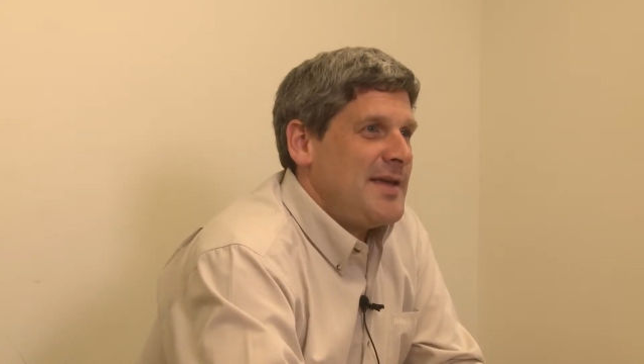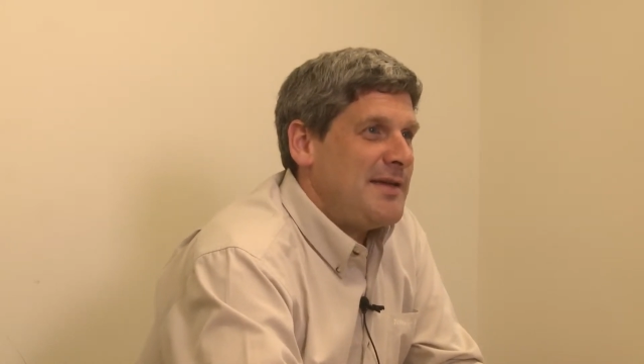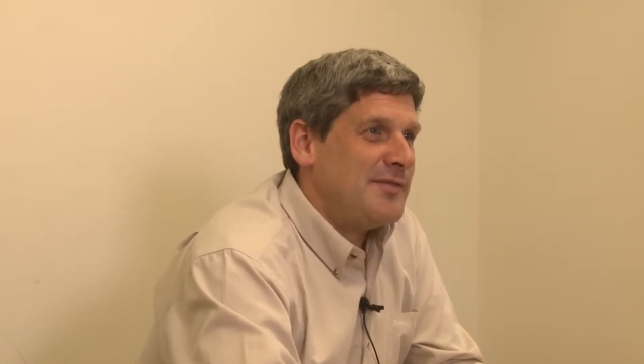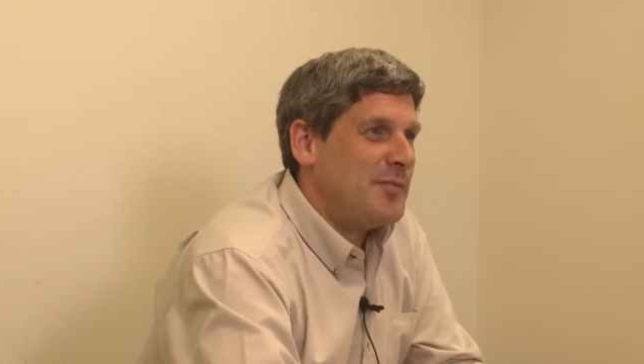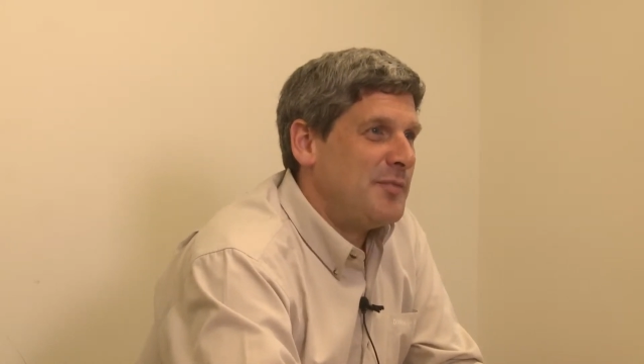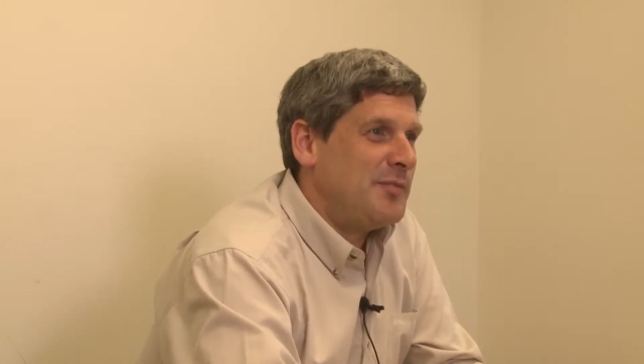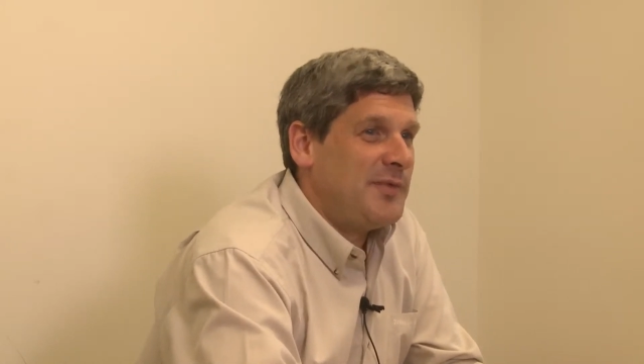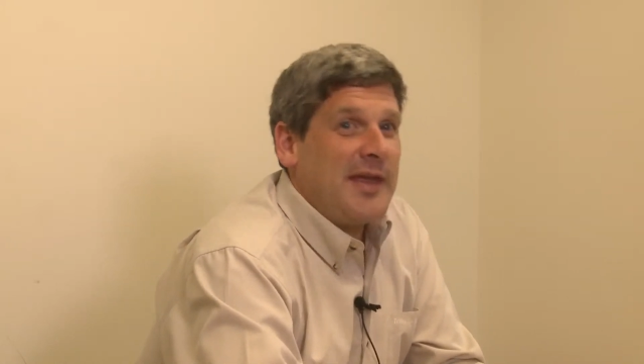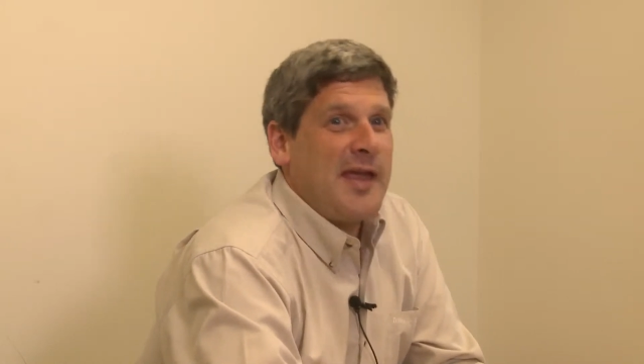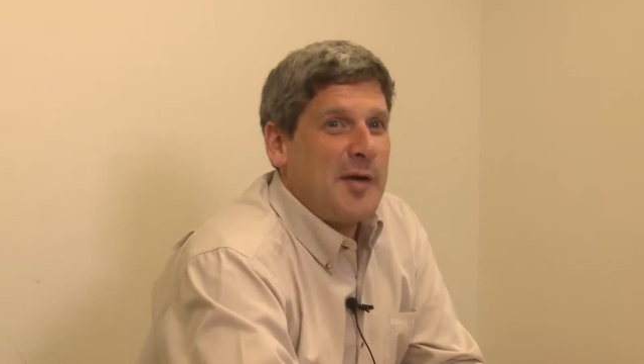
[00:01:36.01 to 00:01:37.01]
even
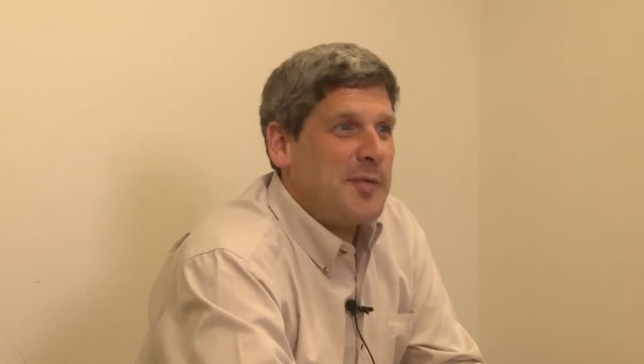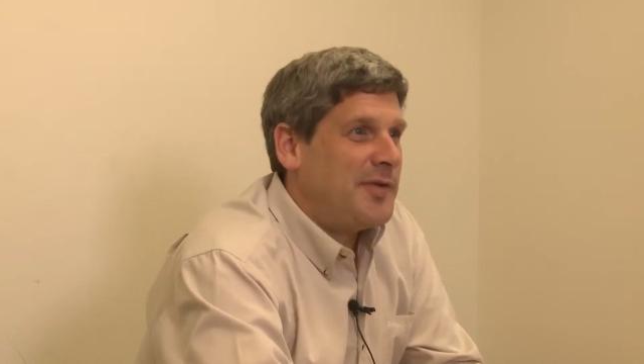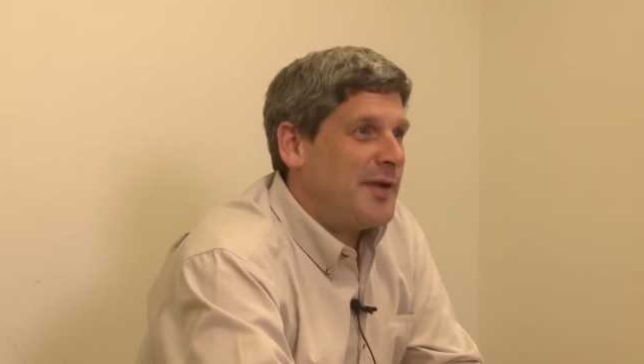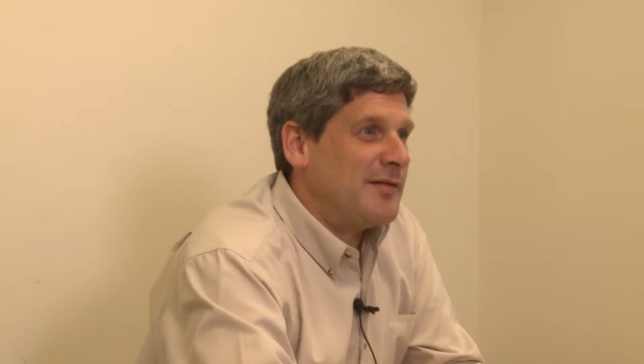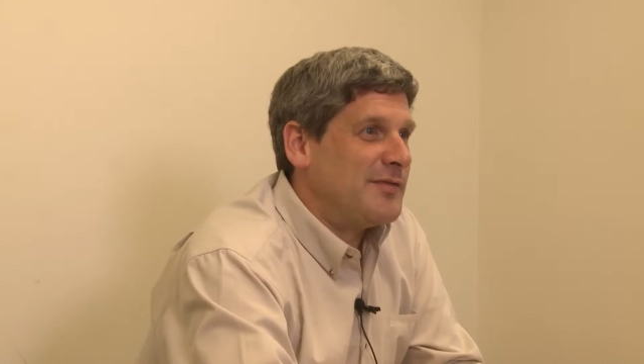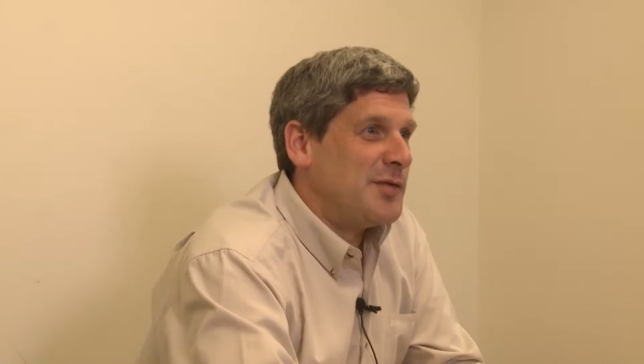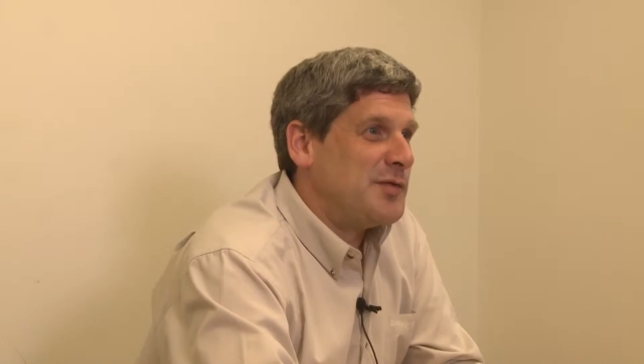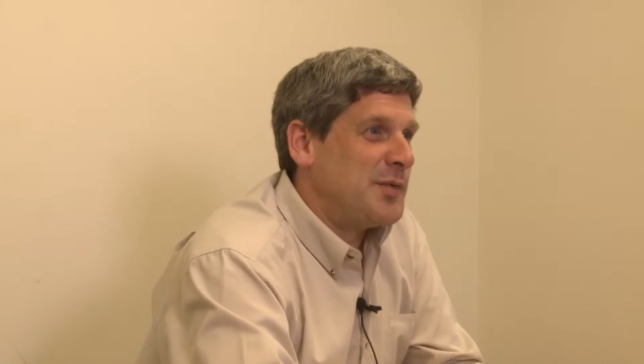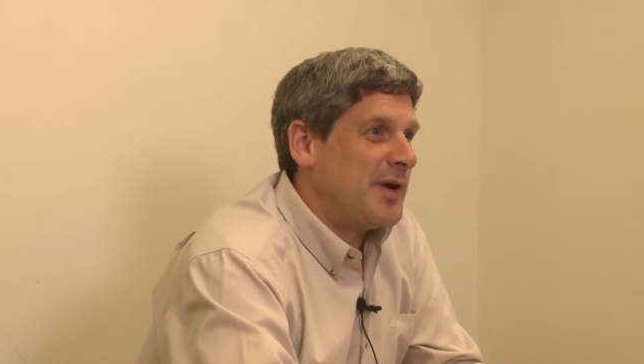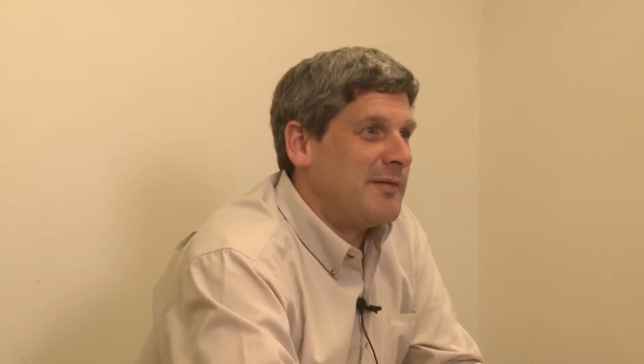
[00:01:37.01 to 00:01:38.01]
taking up the
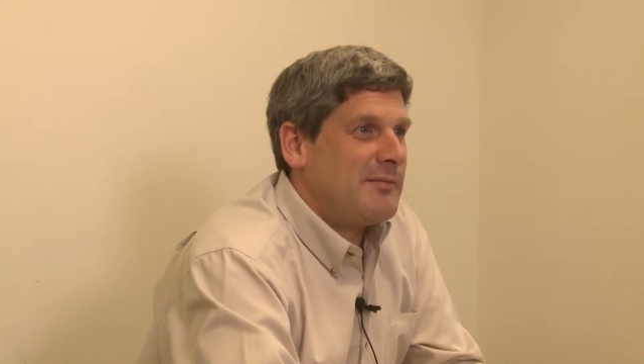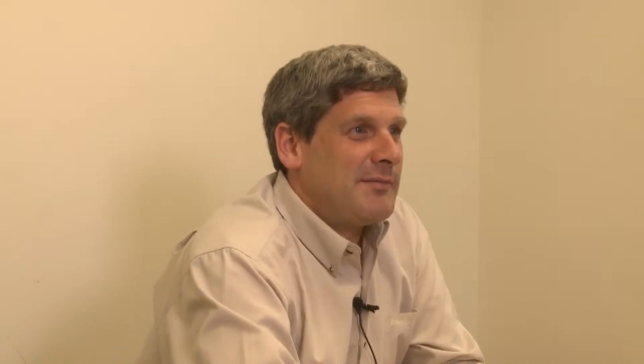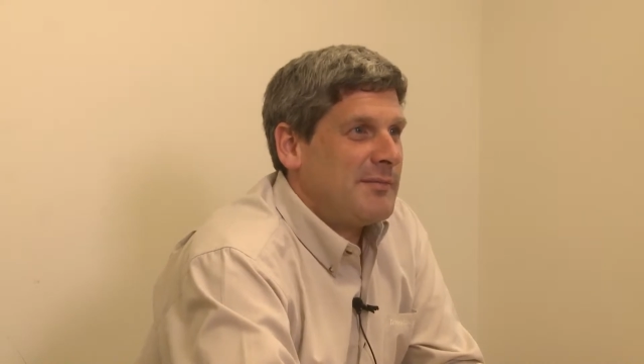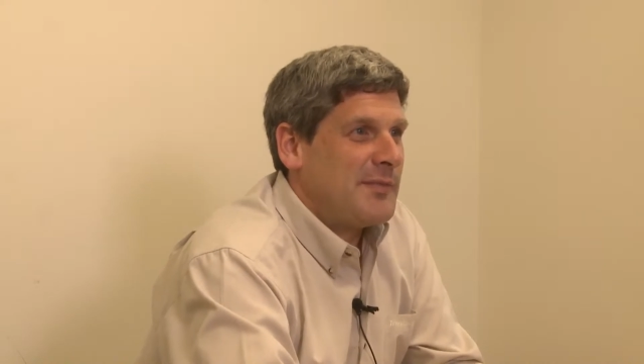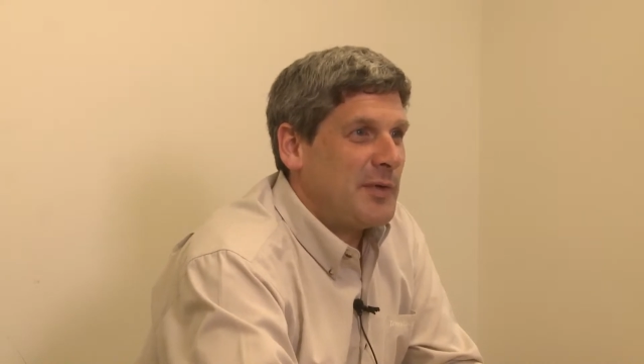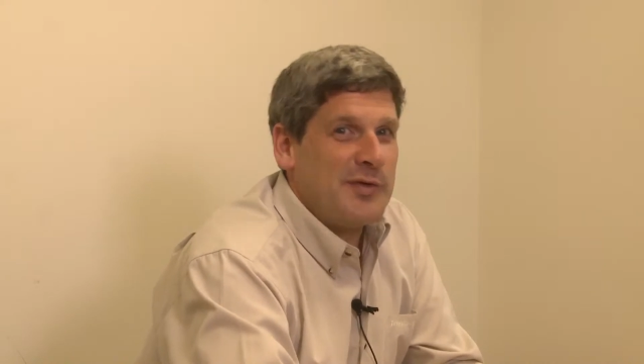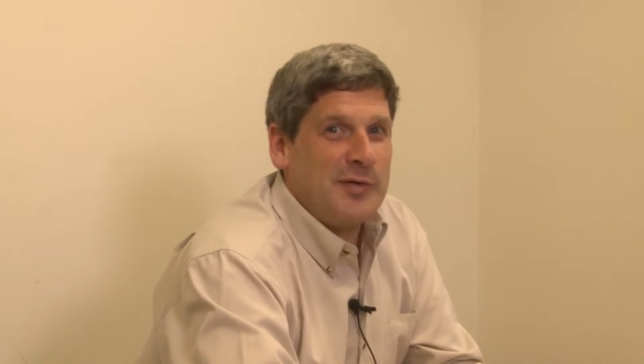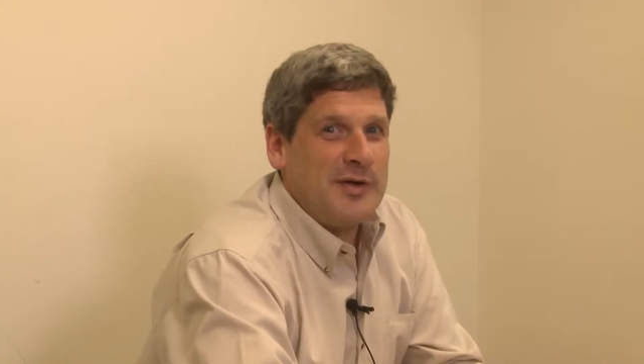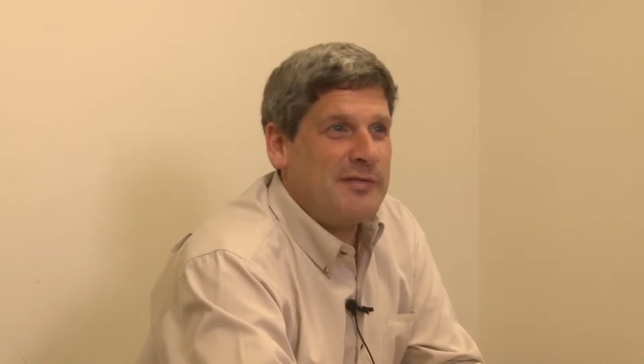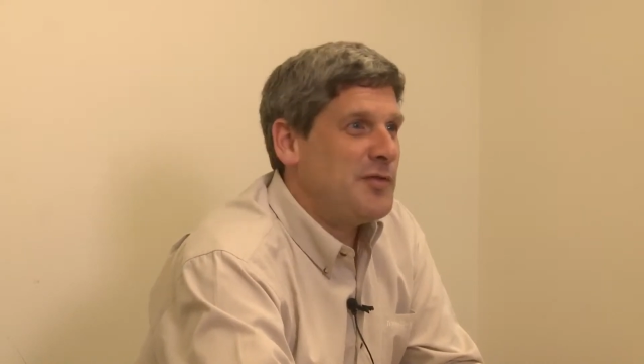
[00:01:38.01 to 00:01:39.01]
telephone when there's
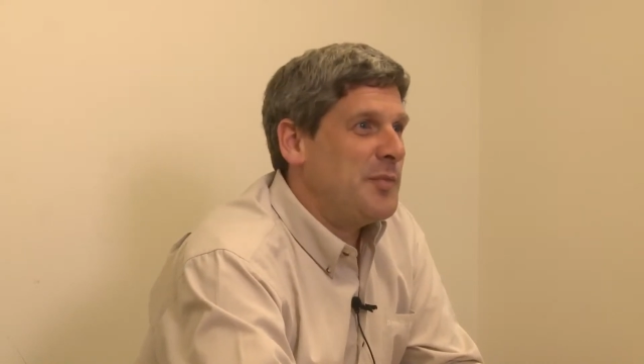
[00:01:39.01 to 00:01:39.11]
only a few